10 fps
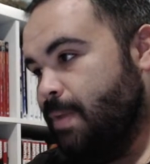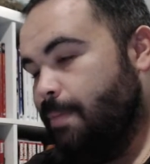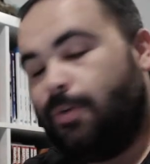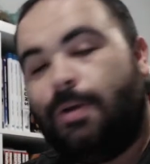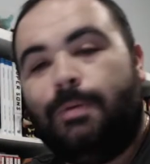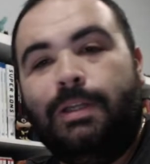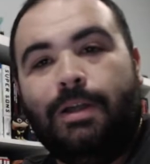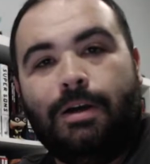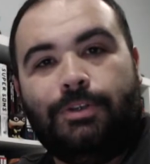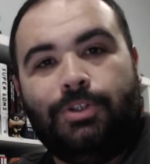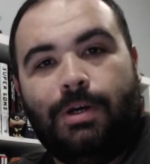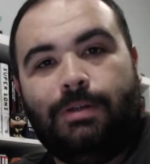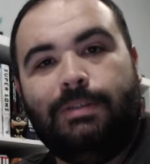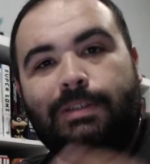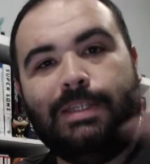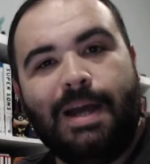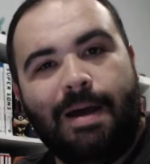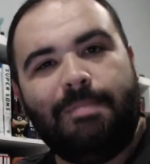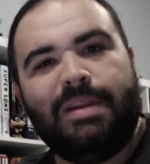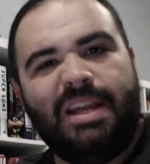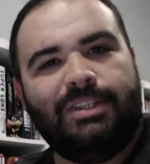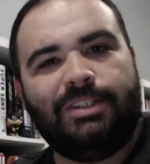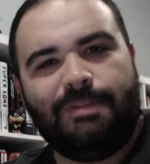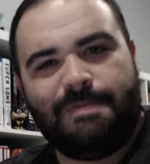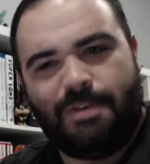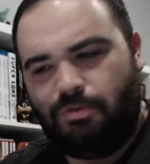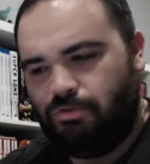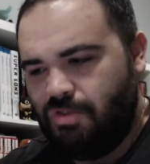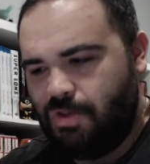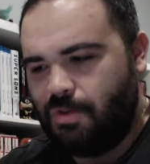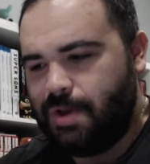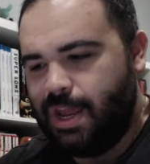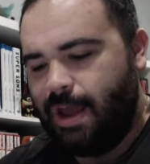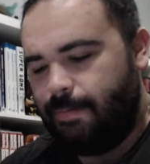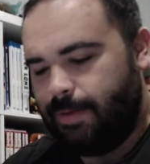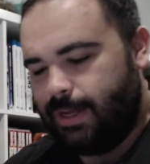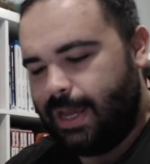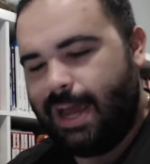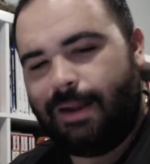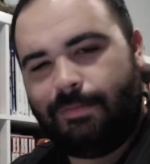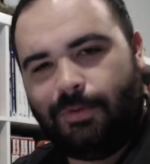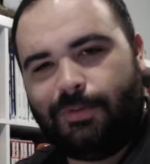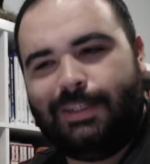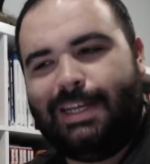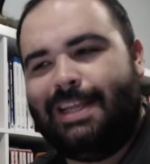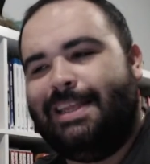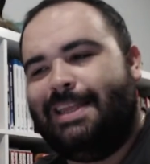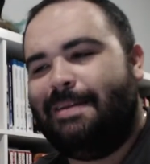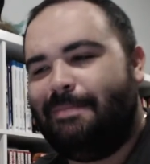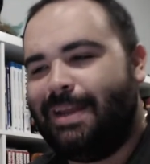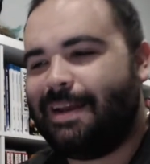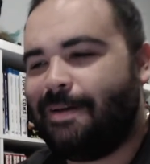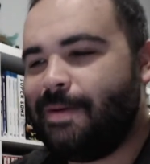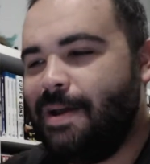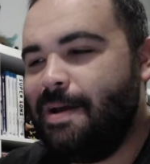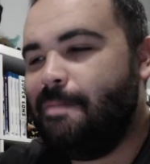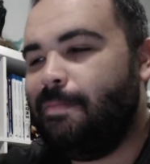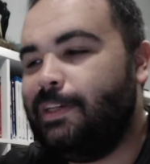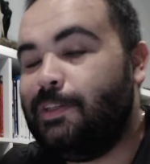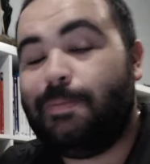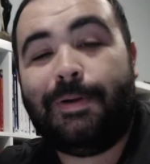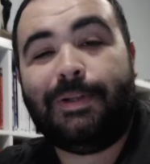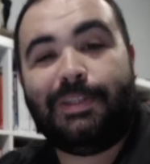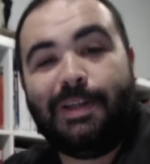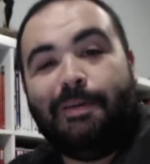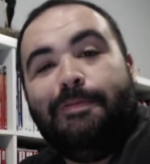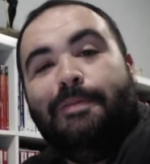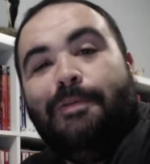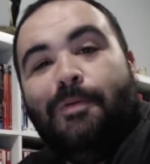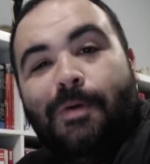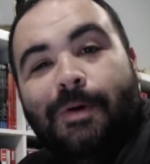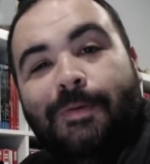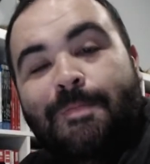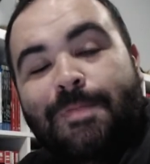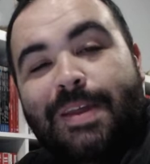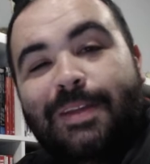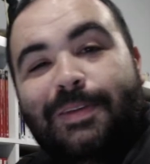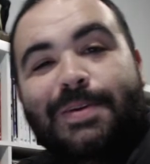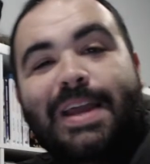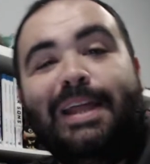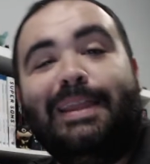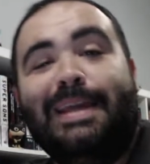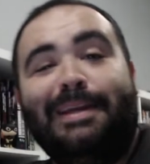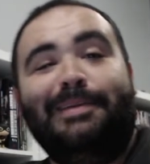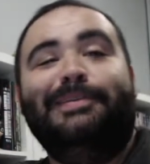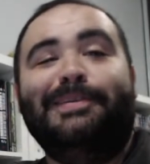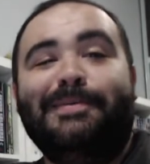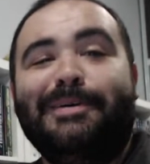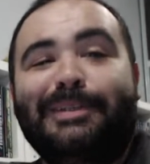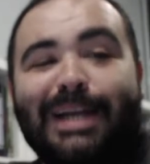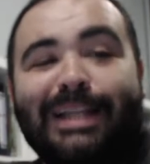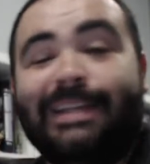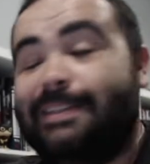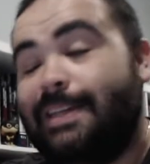Probably Lockjaw. It's a combination of those three epic animals that make up my spirit self, if you will. So yeah, thank you so much, Alex.